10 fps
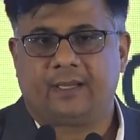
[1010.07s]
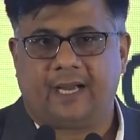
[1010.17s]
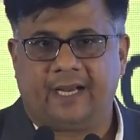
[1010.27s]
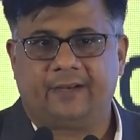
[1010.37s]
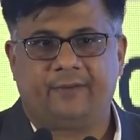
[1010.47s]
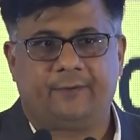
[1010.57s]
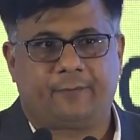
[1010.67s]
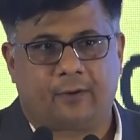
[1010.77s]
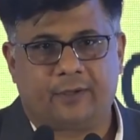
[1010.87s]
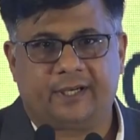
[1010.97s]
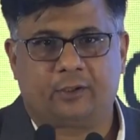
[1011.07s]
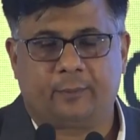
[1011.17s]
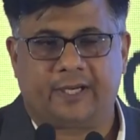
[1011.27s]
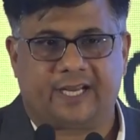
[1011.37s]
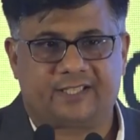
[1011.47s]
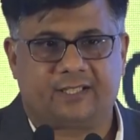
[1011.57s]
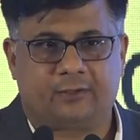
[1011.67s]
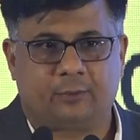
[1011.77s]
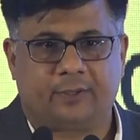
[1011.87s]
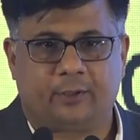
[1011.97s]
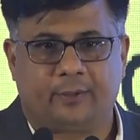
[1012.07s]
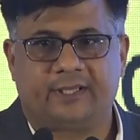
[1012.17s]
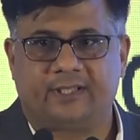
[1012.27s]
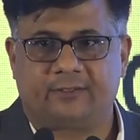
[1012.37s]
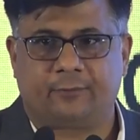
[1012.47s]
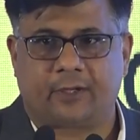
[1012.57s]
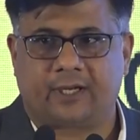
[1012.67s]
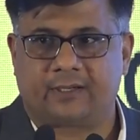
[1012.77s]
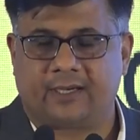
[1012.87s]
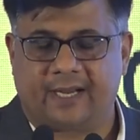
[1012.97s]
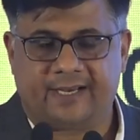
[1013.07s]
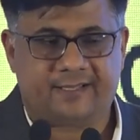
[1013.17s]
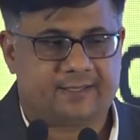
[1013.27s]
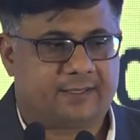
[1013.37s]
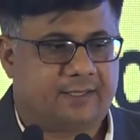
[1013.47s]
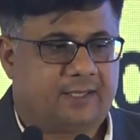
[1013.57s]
and we found it to be rational to be doing this for our clients.